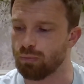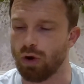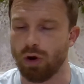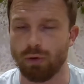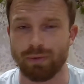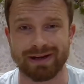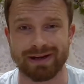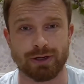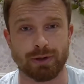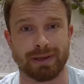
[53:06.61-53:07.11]
What
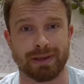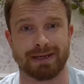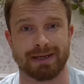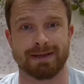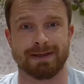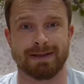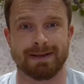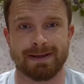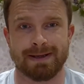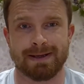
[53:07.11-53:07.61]
are we doing?
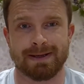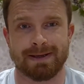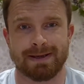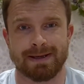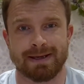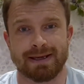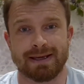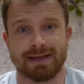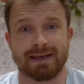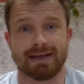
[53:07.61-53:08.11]

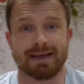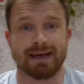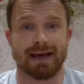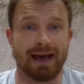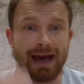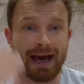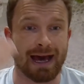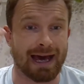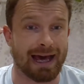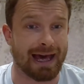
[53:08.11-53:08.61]

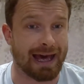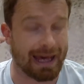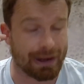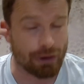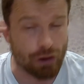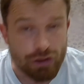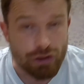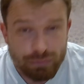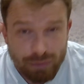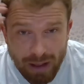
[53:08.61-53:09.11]

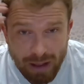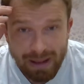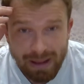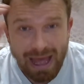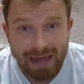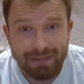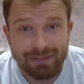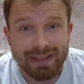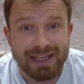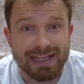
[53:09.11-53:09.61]

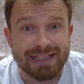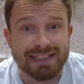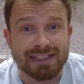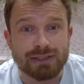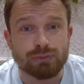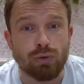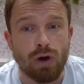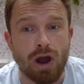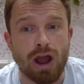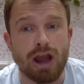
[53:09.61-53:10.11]
And this
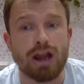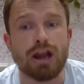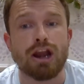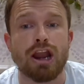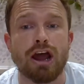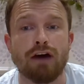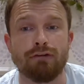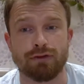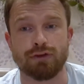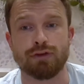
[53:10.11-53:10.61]
is why I
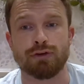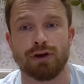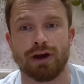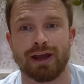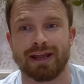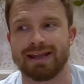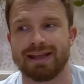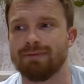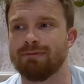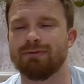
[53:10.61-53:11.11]
love
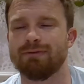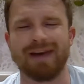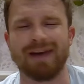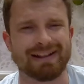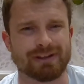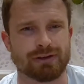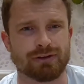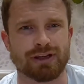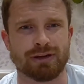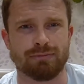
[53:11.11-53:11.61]
Unai. In
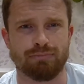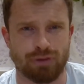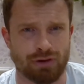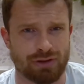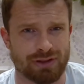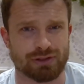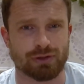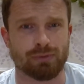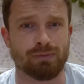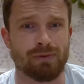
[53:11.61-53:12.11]
fact, I'm going to
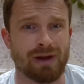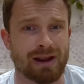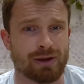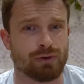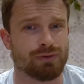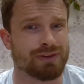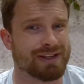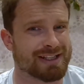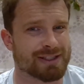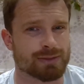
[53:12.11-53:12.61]
put this on
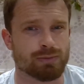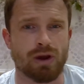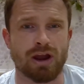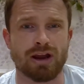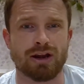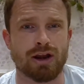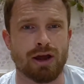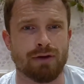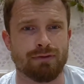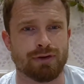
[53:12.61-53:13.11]
record. This is why
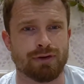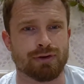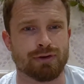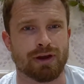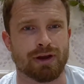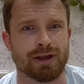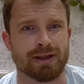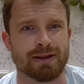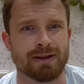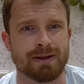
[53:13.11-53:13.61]
I love
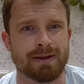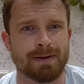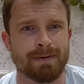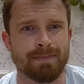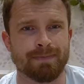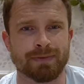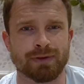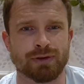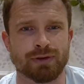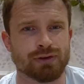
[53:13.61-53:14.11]
Unai,
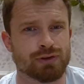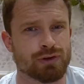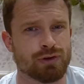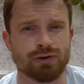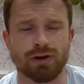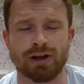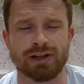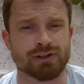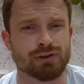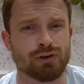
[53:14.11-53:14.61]
because
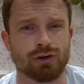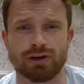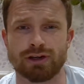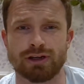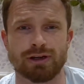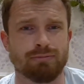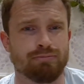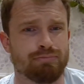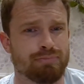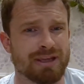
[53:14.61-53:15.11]
Unai's not
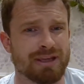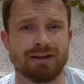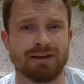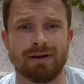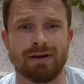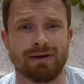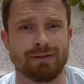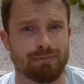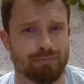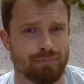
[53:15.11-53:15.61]
going to beat
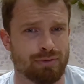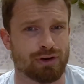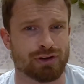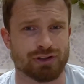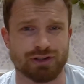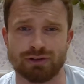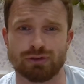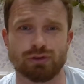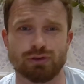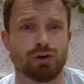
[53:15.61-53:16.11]
around the
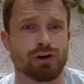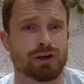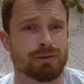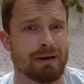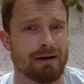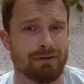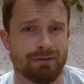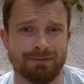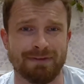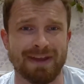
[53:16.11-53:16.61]
bush and talk
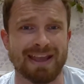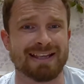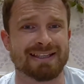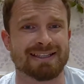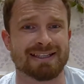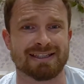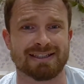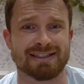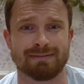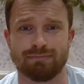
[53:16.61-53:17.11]
about
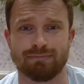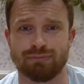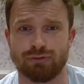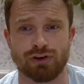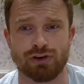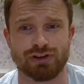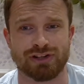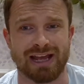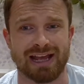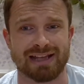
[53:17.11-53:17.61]
phases and
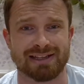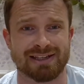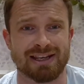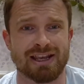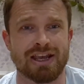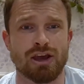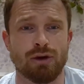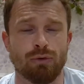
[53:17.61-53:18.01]
projects.